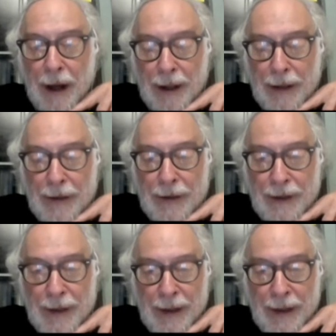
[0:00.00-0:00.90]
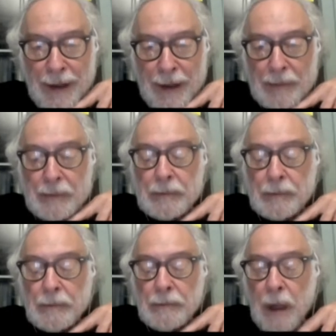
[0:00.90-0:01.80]
College?
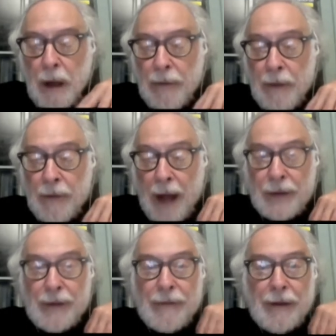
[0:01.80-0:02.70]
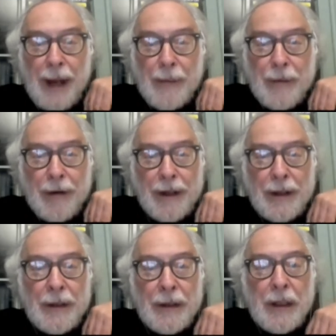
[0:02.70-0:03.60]
Thoughts of a
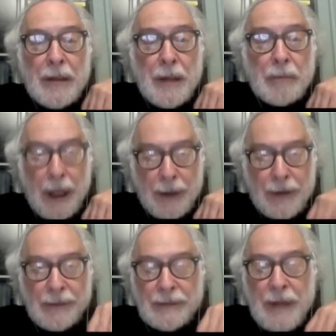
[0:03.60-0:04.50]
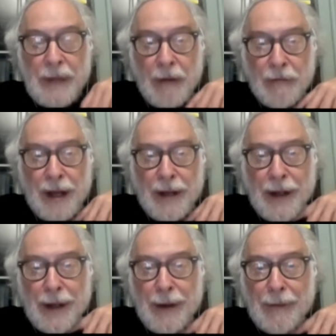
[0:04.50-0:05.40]
librarian plus a
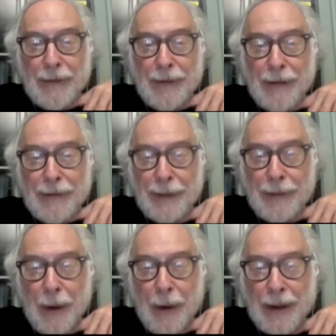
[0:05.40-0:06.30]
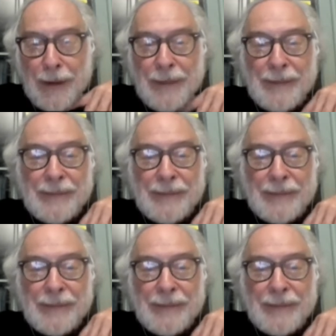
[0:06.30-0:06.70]
reading of a favorite poet.